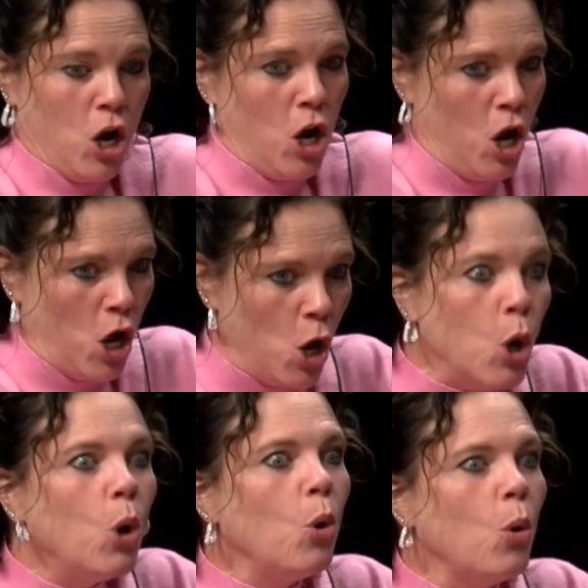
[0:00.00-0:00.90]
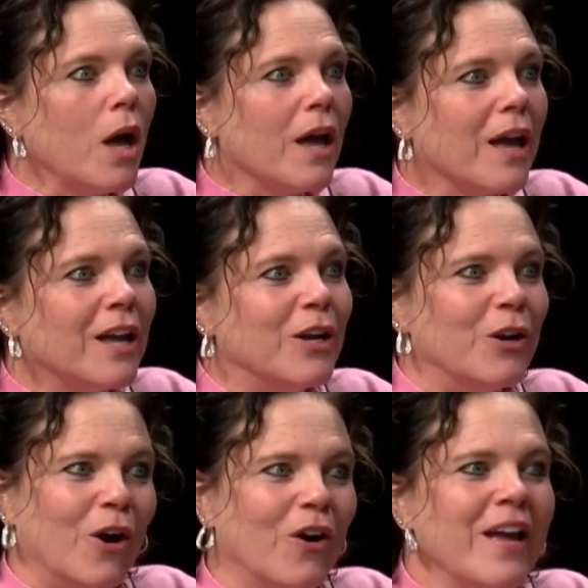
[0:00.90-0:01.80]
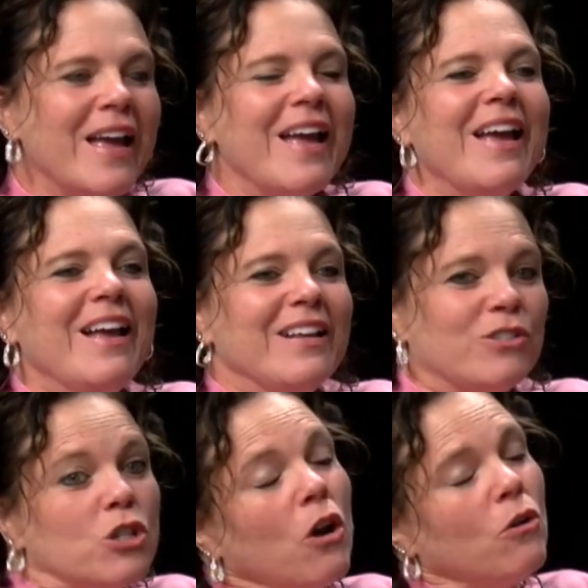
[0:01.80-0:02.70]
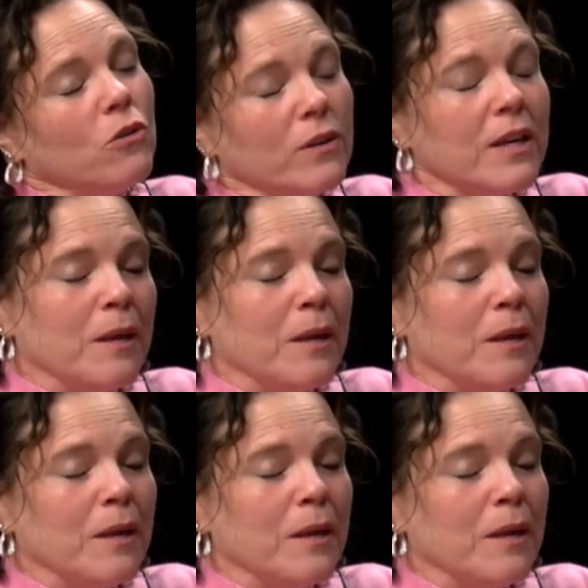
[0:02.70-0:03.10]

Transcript: no, So he